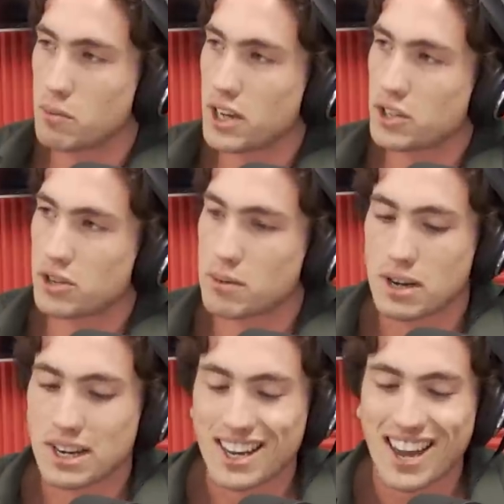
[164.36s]
in mainstream
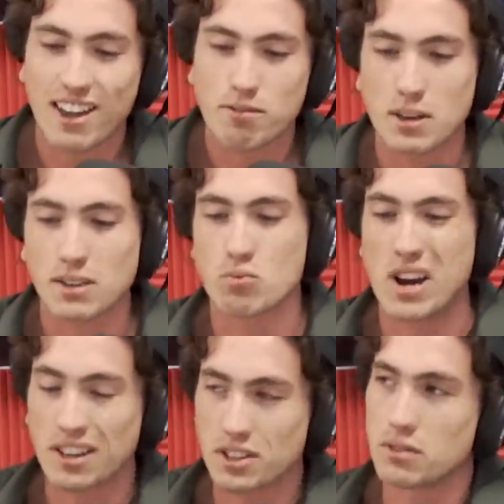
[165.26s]
media have been
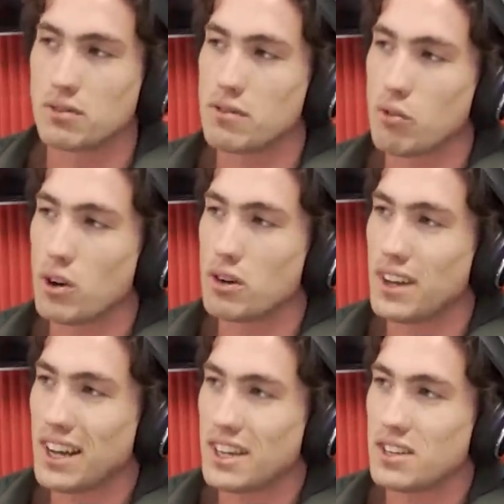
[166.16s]
relatively void of
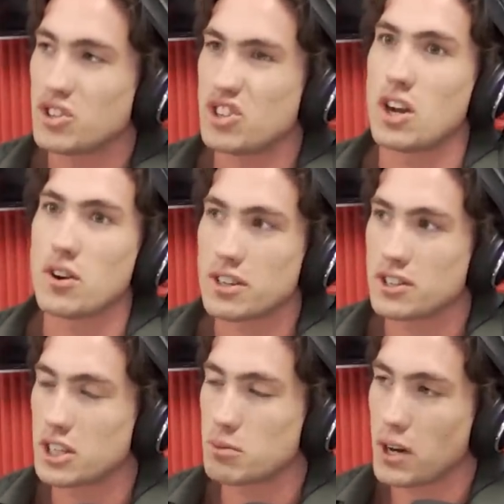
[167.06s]
any
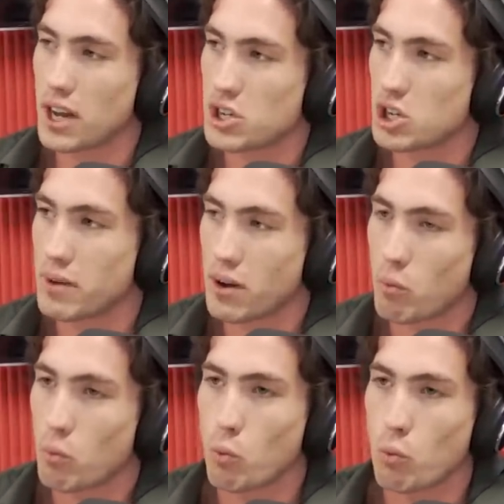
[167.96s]
serious explanation
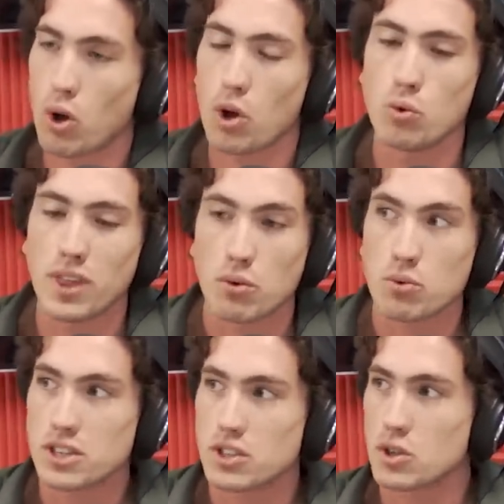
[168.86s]
about who their
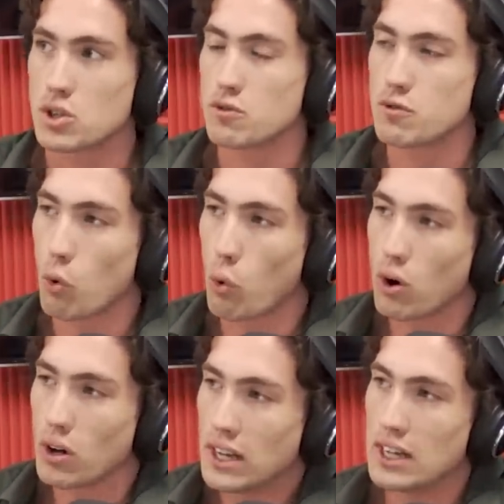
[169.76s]
research is
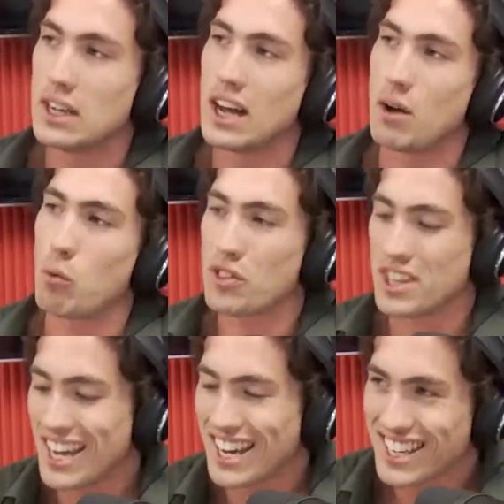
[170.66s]
for, uh, what
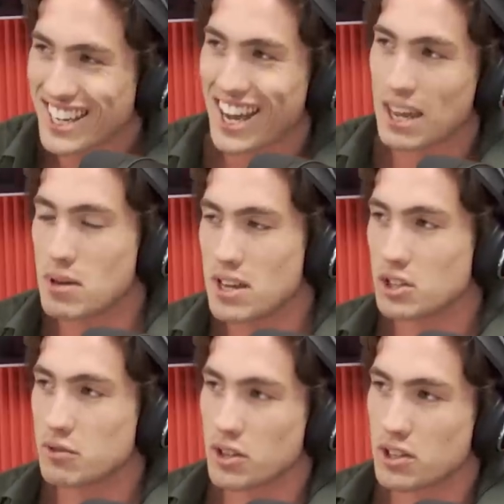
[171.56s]
the end game
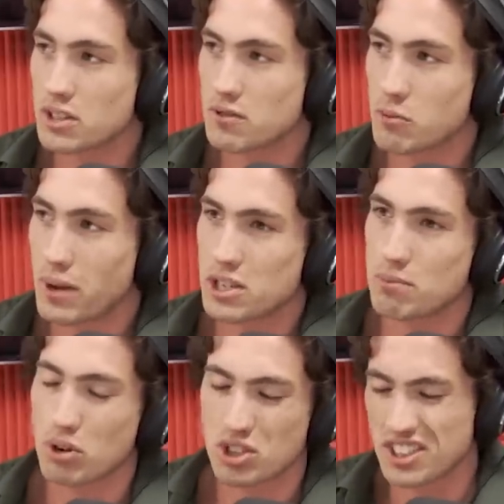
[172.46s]
is for the
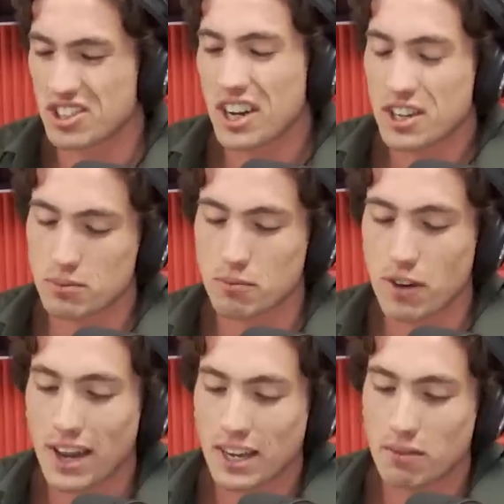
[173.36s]
disinformation project. There's kind of some
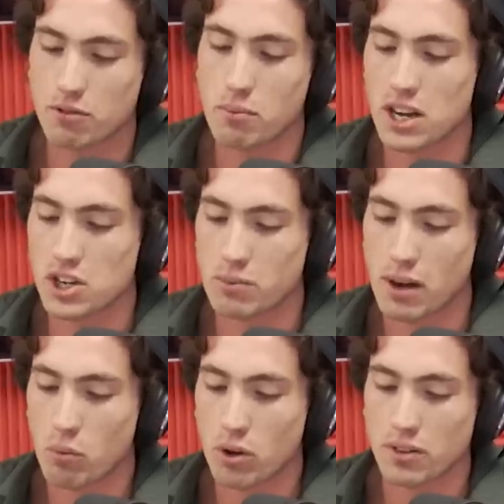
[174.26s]
vague information
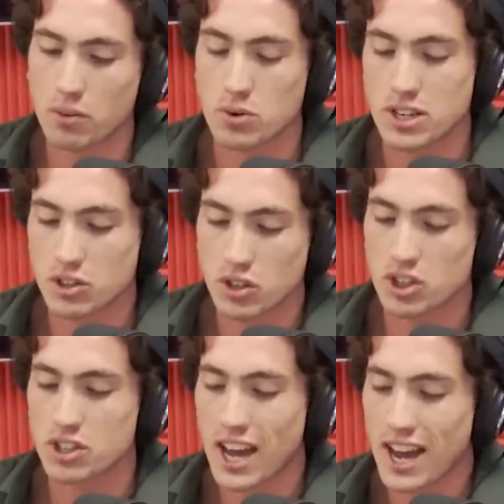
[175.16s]
about what the
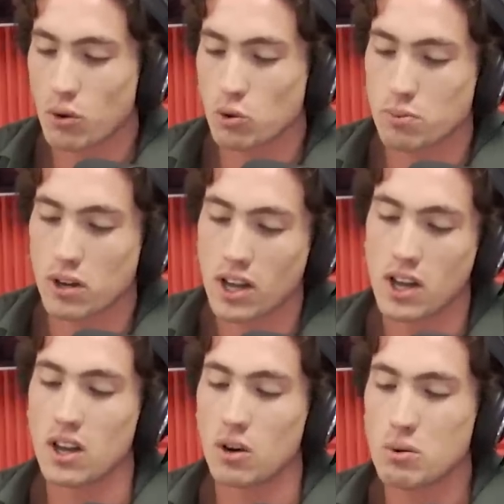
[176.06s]
research entails, but
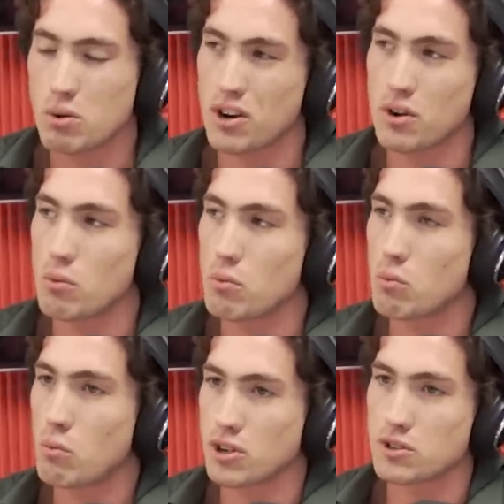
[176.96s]
we want to know
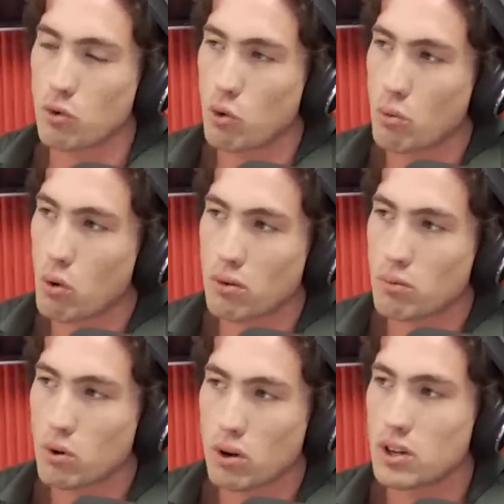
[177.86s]
what it's for. What
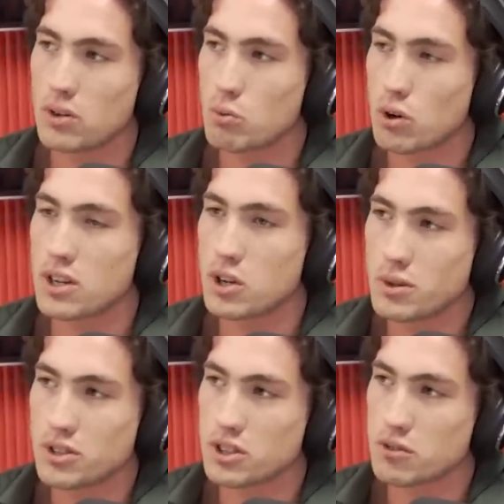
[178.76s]
what who yeah. what,
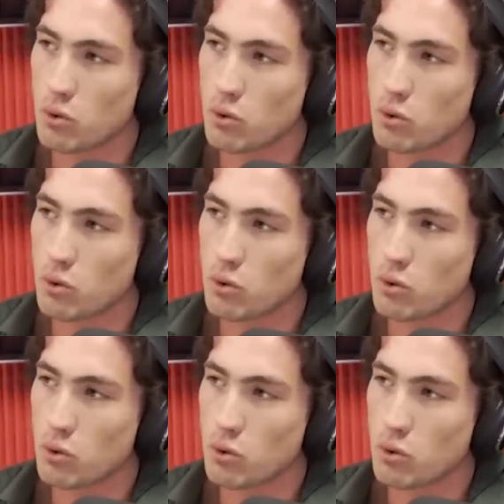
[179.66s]
who is this